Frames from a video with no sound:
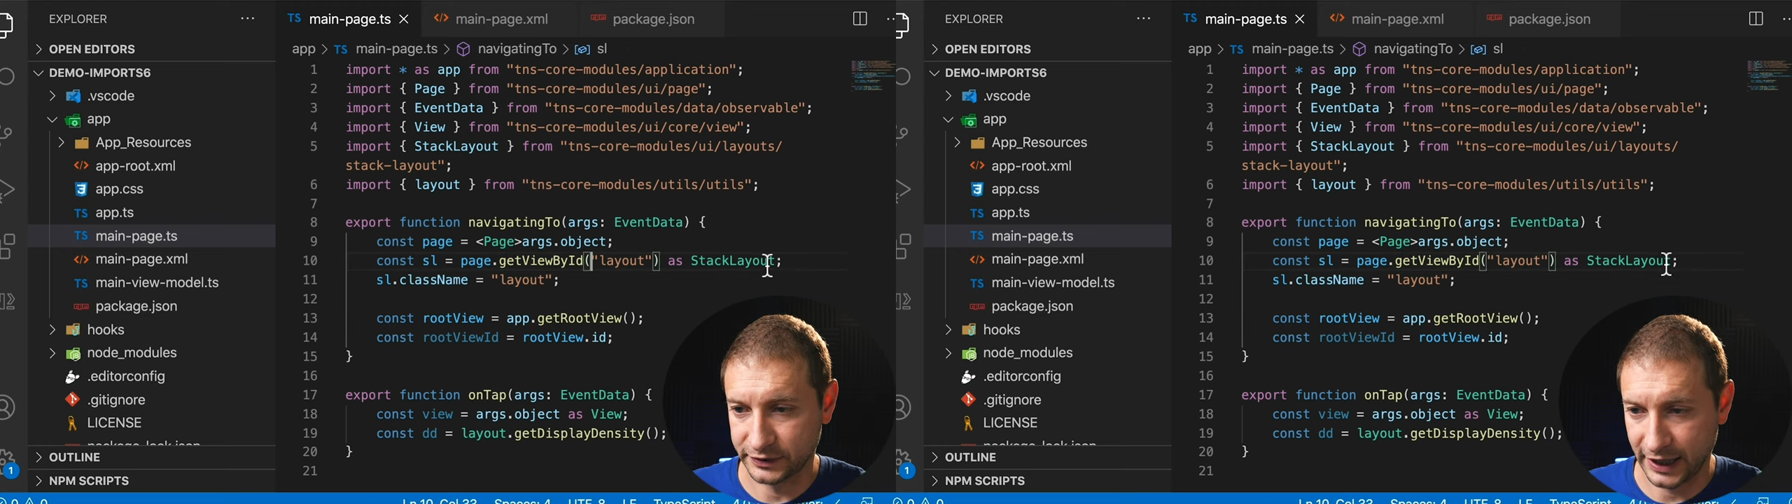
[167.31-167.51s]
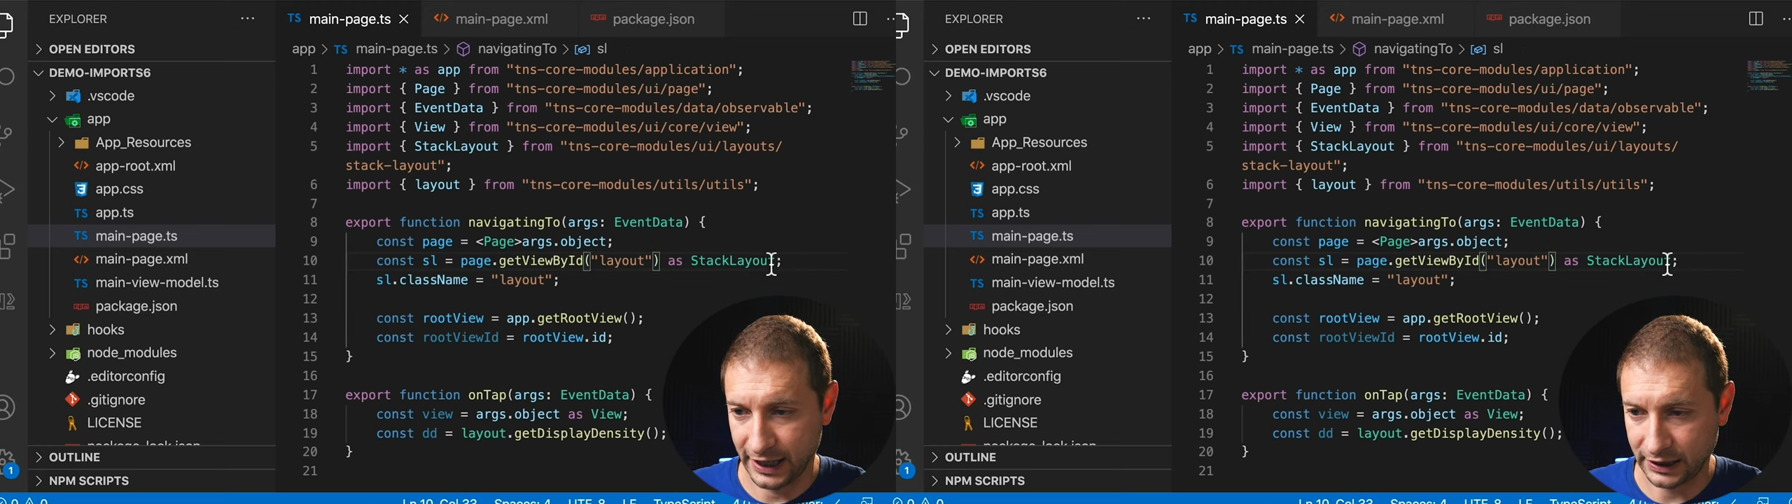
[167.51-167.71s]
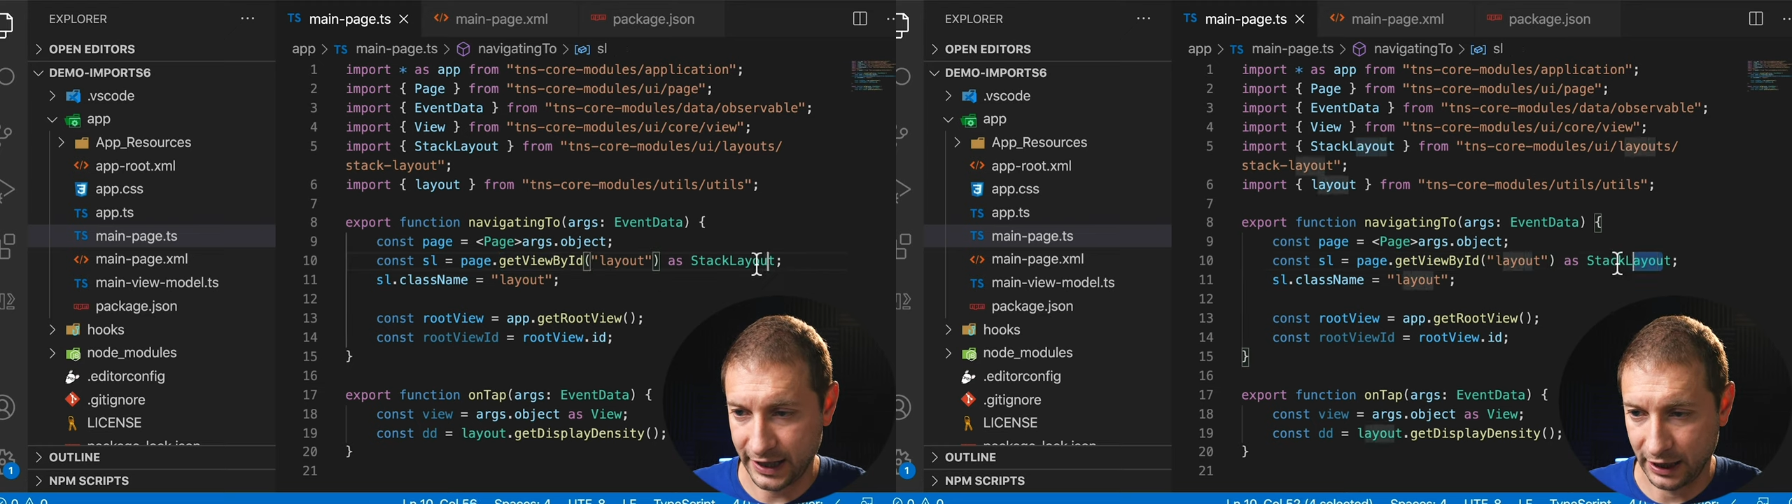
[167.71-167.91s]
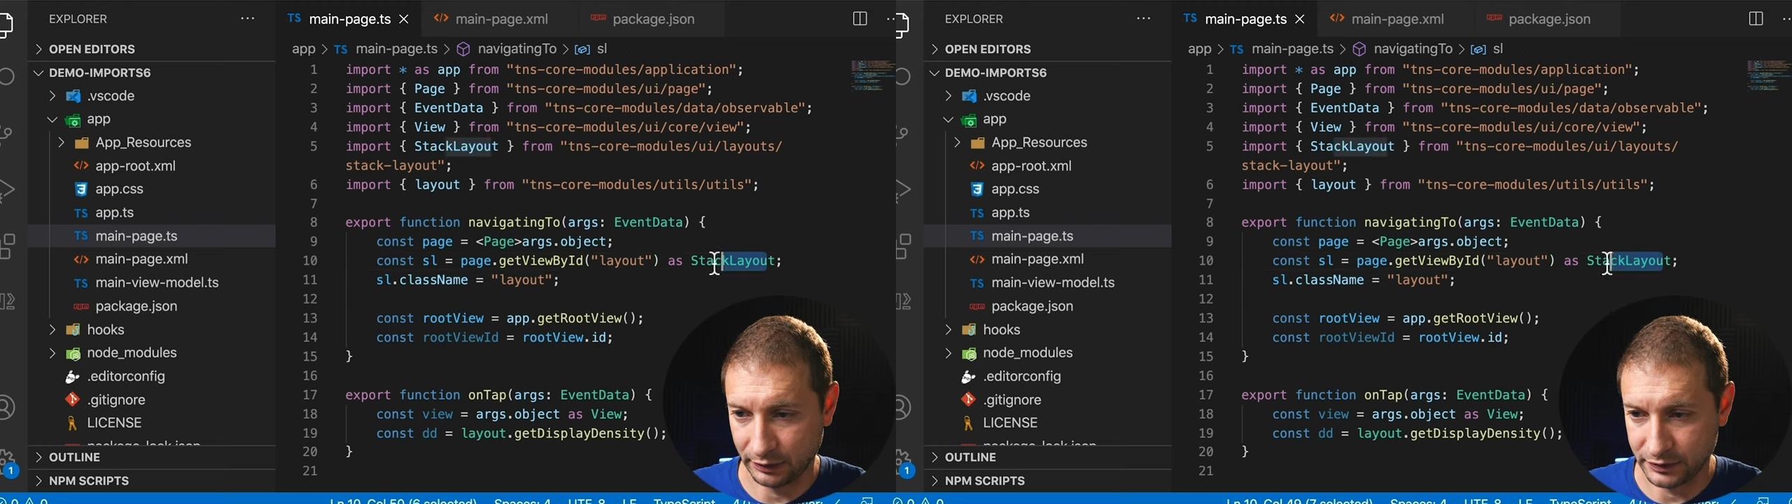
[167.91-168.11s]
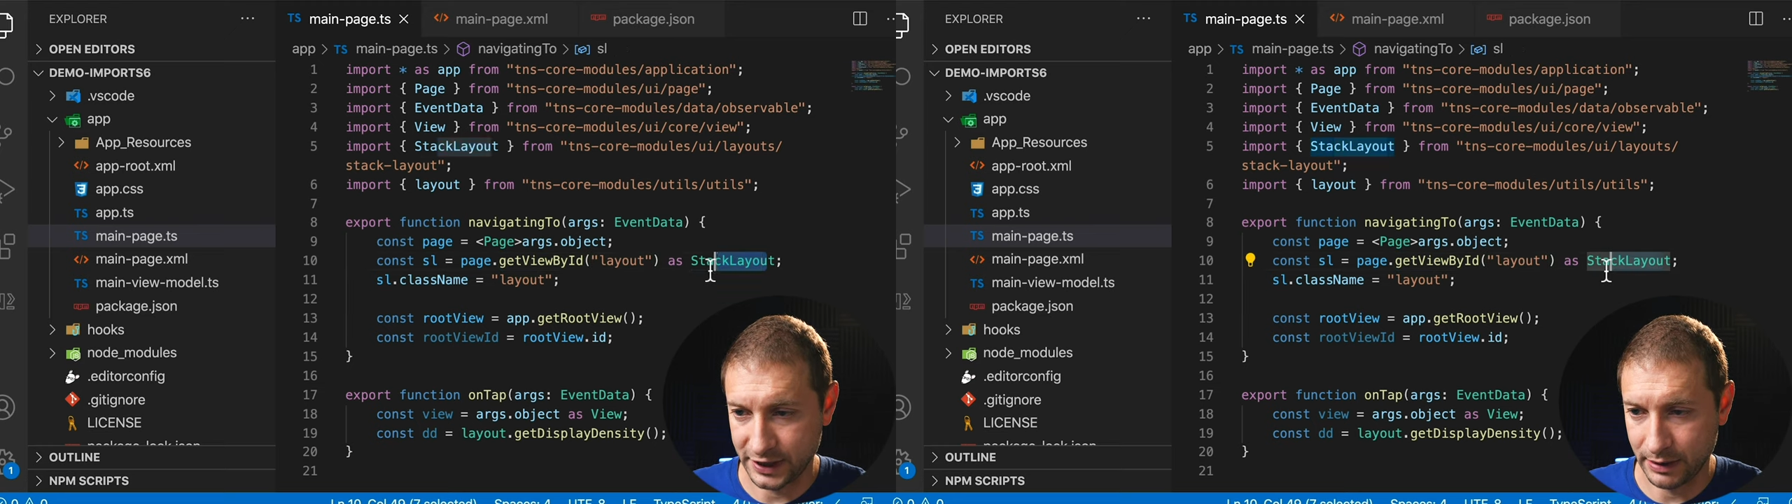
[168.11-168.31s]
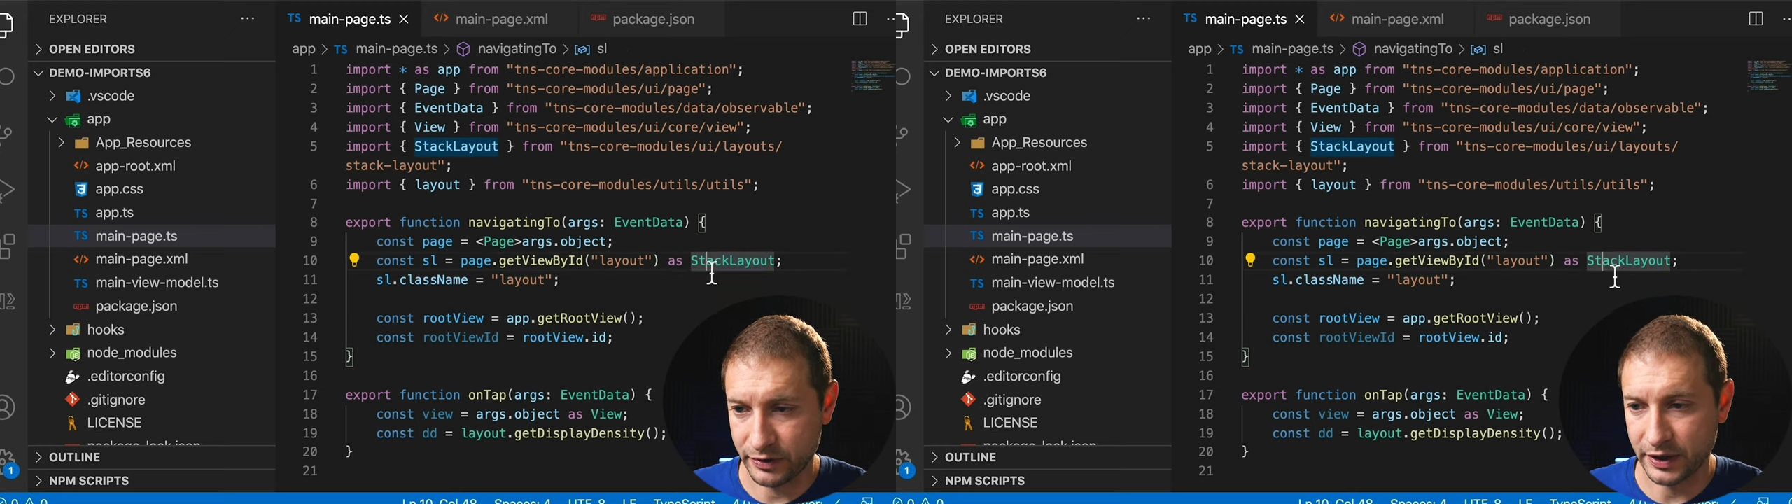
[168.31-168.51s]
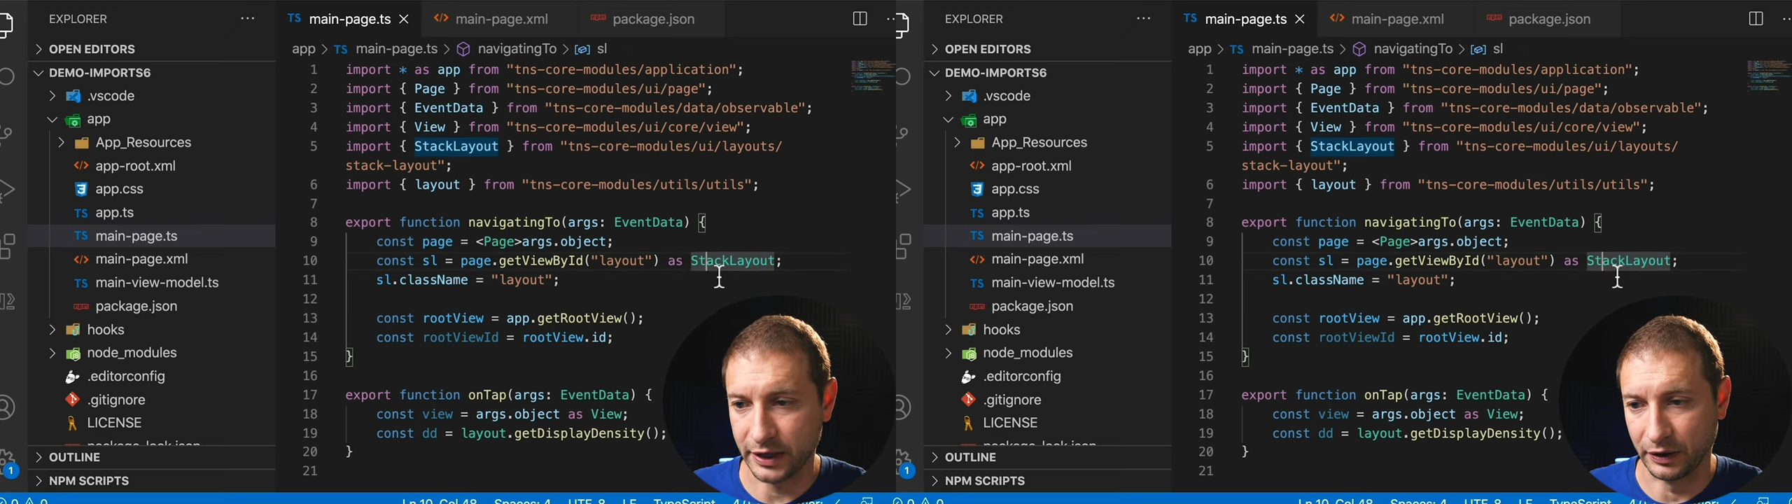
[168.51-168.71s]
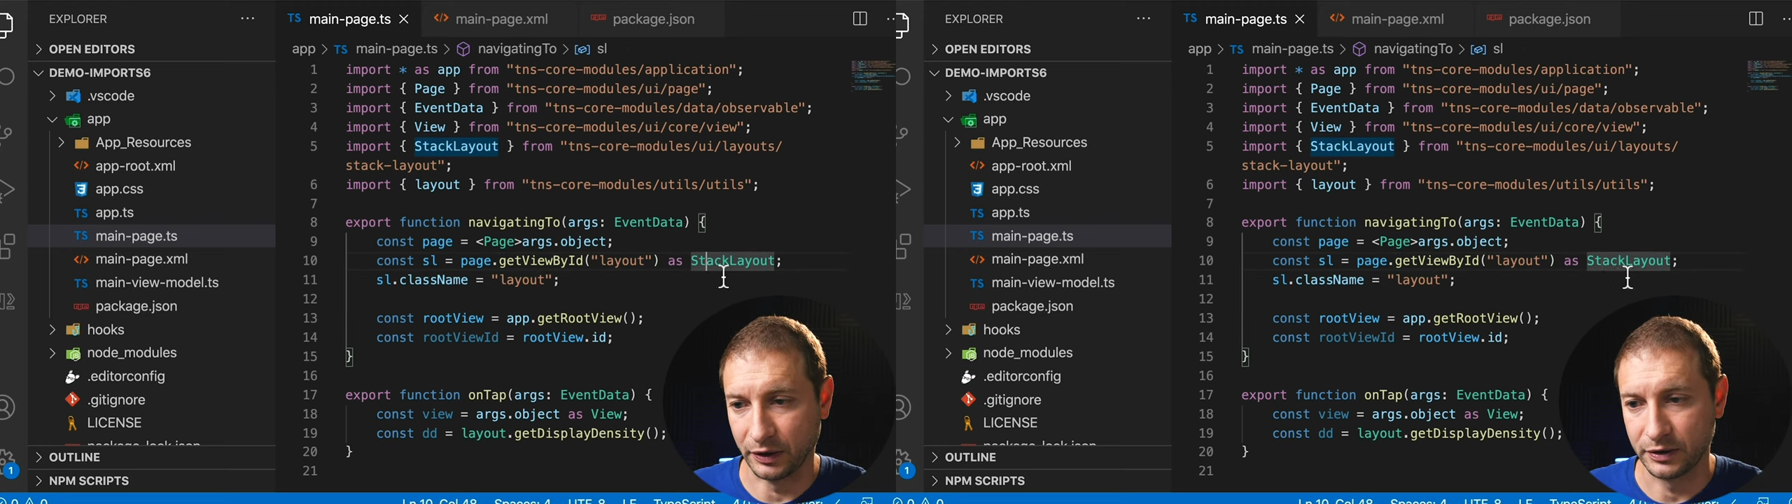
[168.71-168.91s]
Stack layout, same
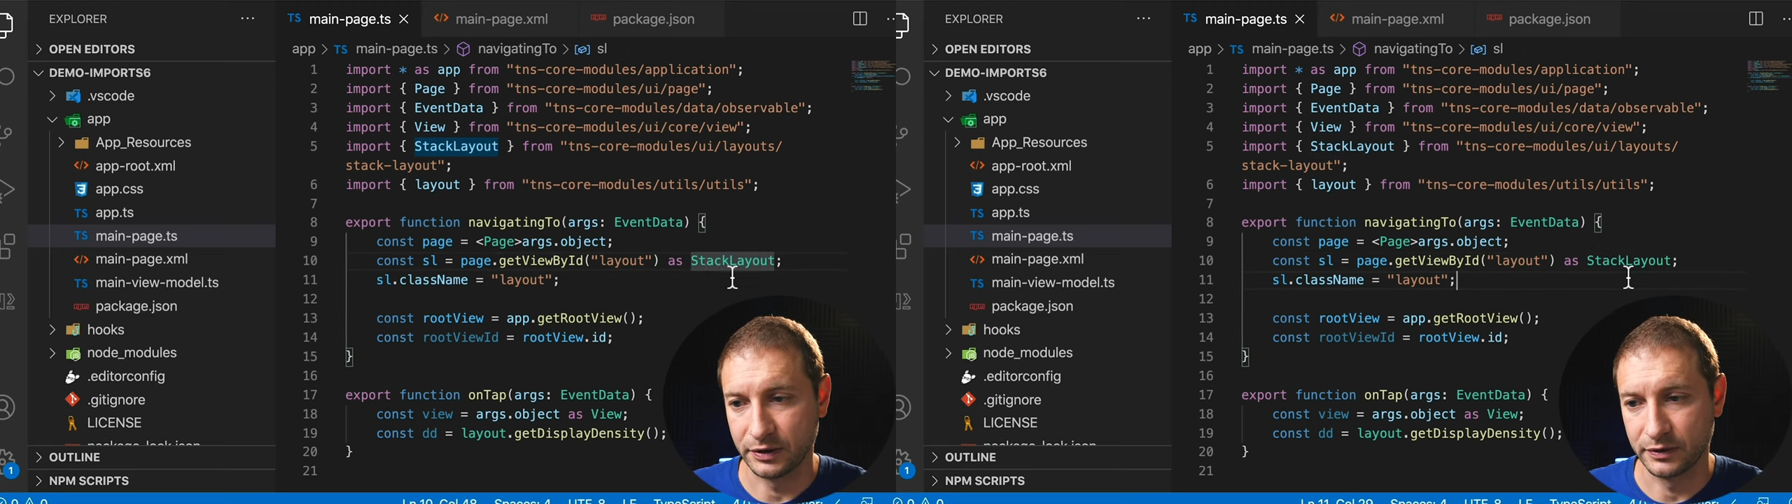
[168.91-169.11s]
thing.